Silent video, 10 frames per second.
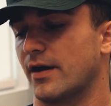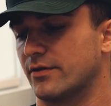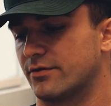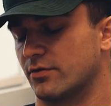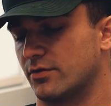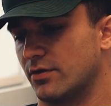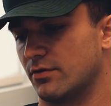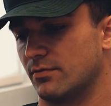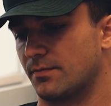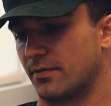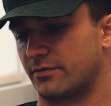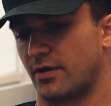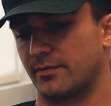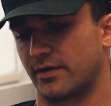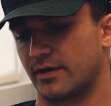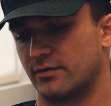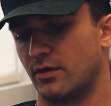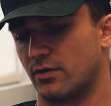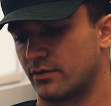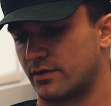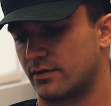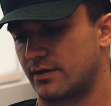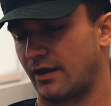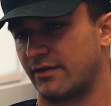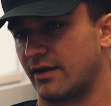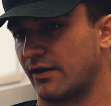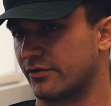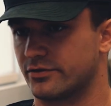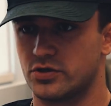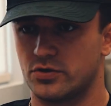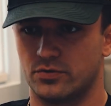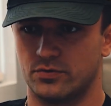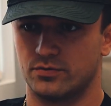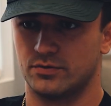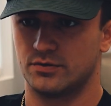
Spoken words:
And so do you prescribe to like no caffeine after 2?